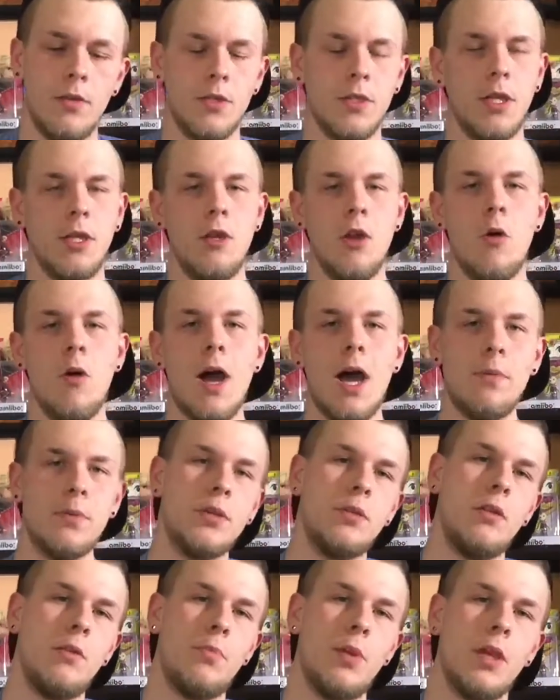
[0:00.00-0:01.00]
there's like no
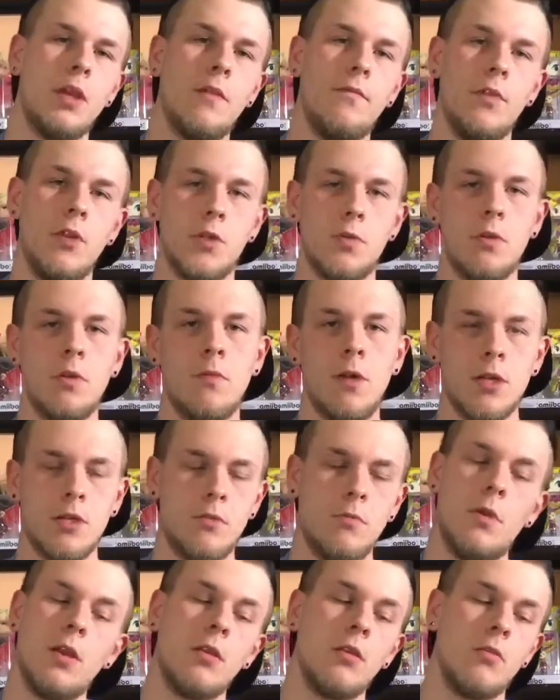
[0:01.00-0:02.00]
option to pick if you just want to watch
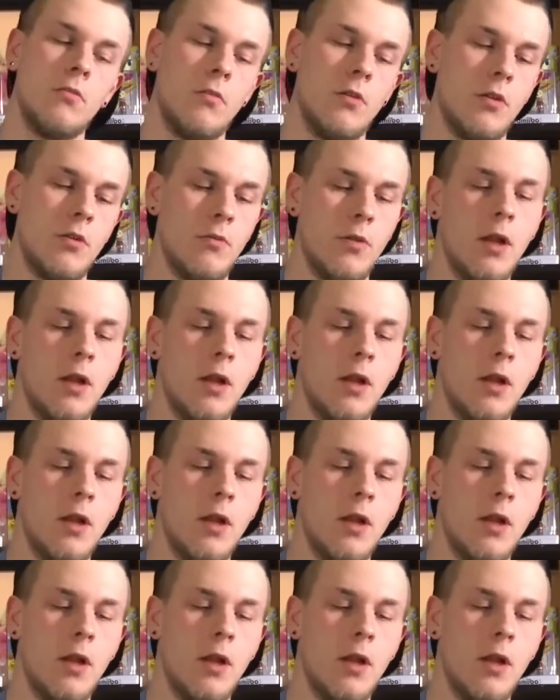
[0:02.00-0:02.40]
the regular one or